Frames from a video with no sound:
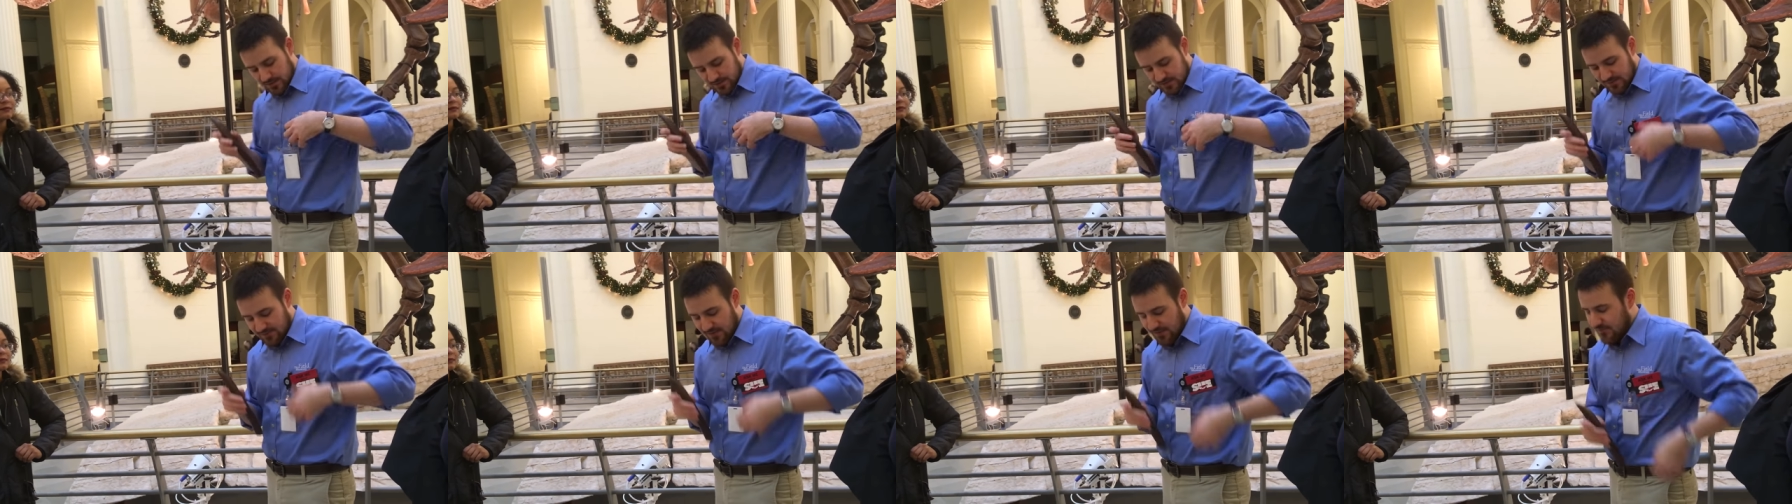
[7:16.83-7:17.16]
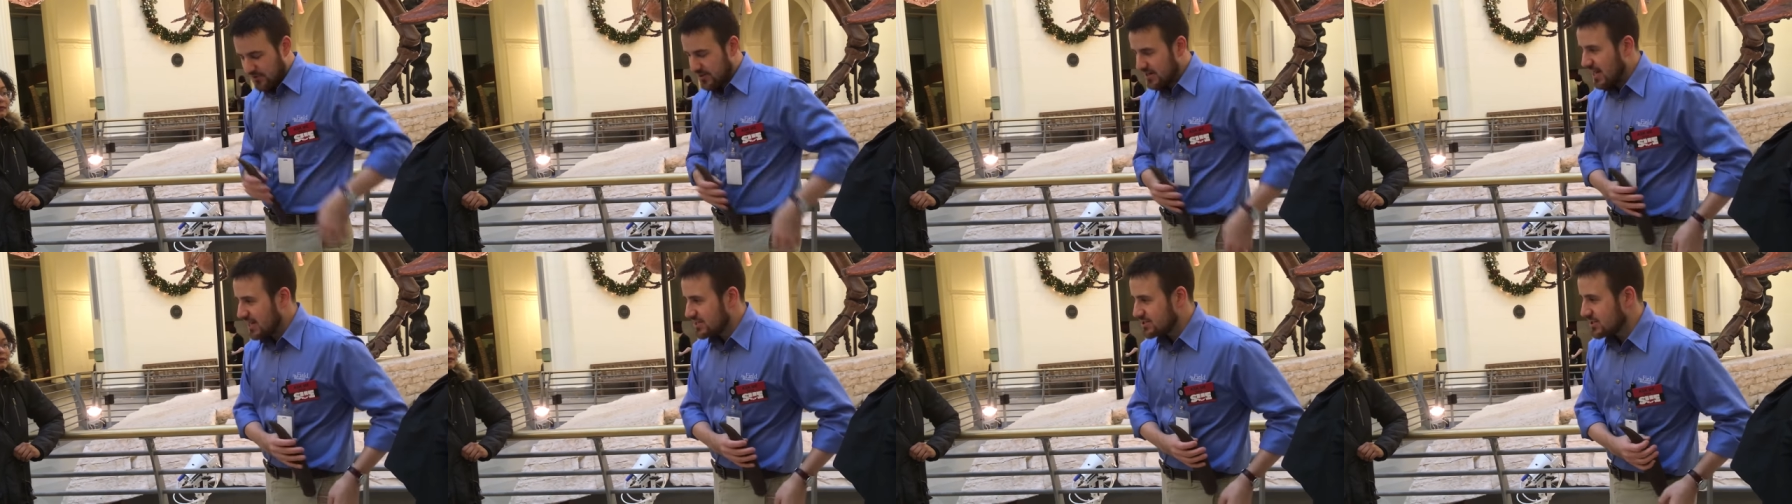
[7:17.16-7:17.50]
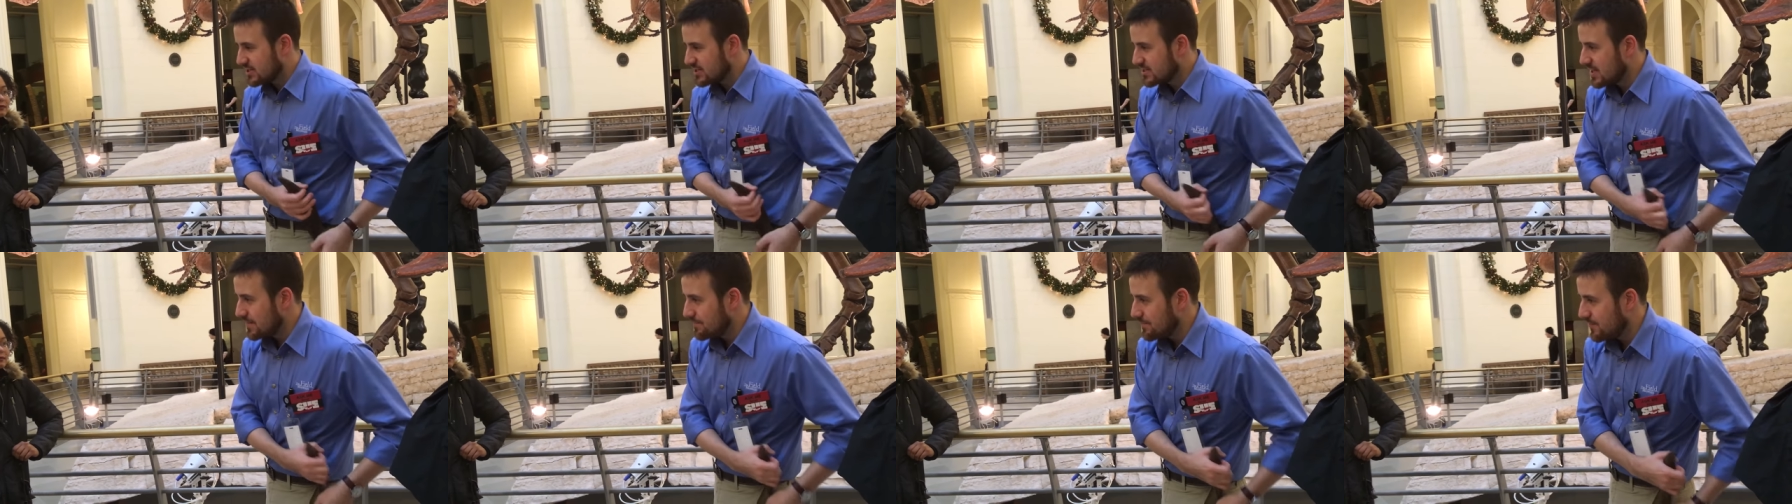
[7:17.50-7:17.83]
So if you ever catch
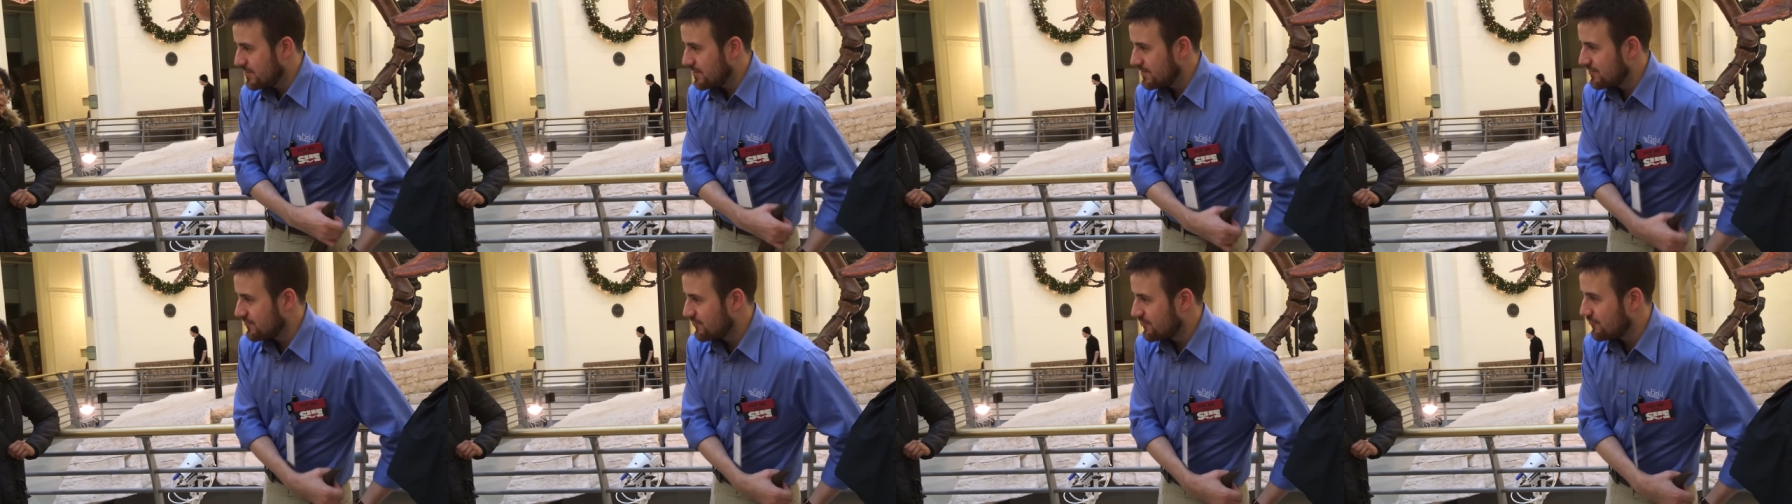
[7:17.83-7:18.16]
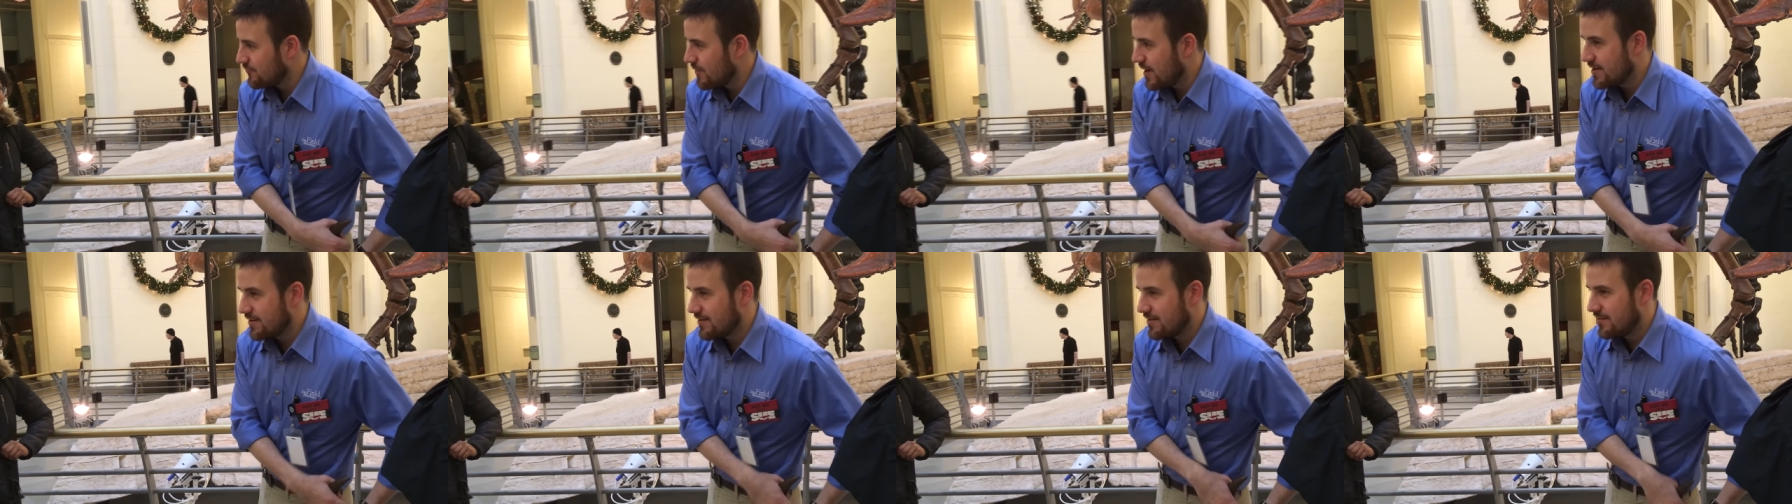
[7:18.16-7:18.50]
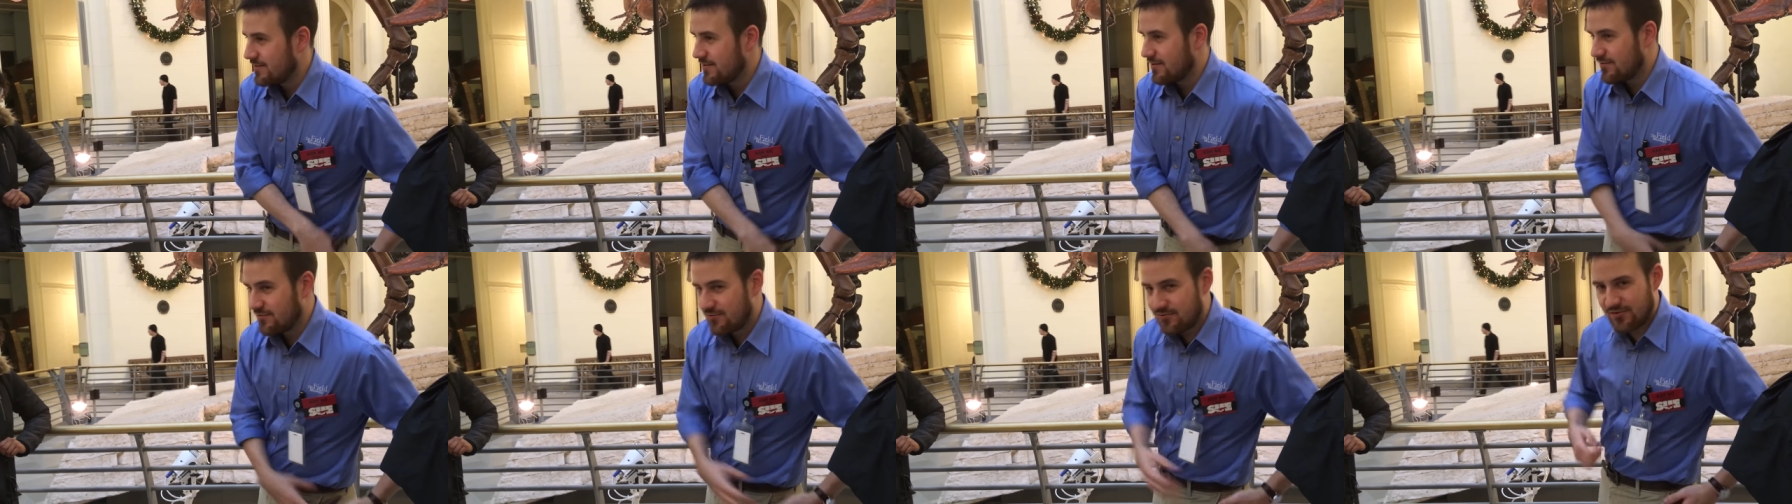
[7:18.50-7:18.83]
a zipper on your sweater
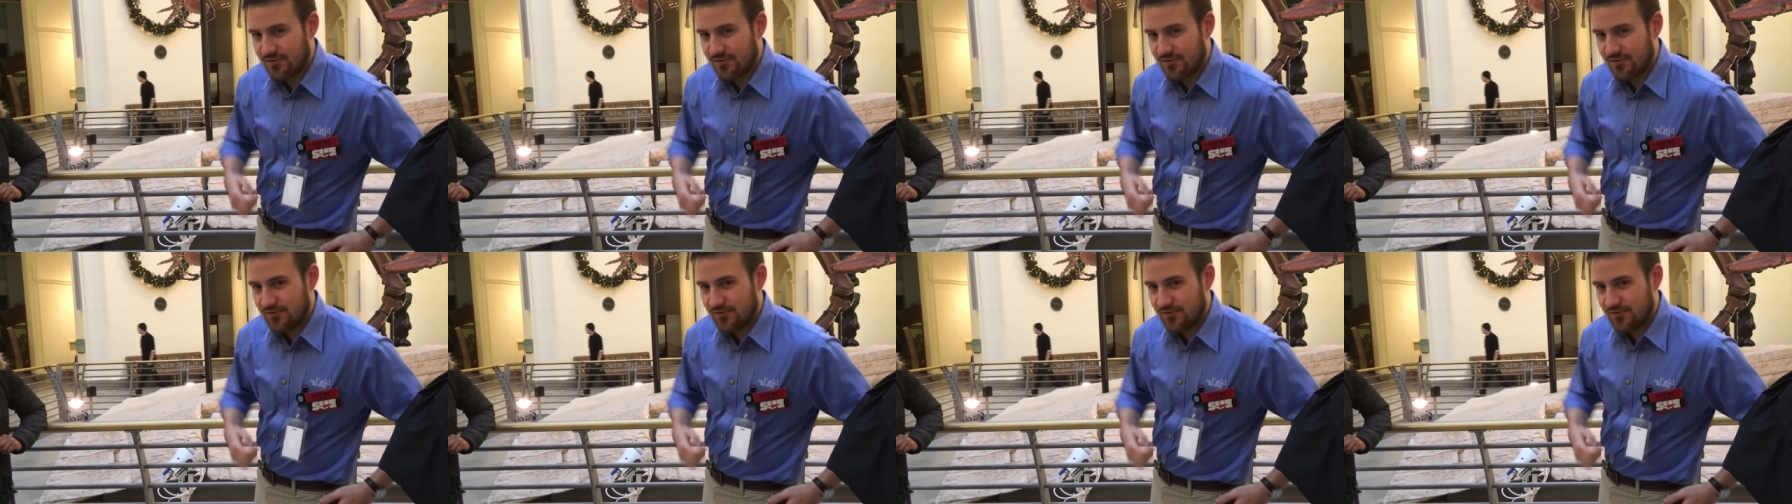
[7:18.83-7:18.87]
and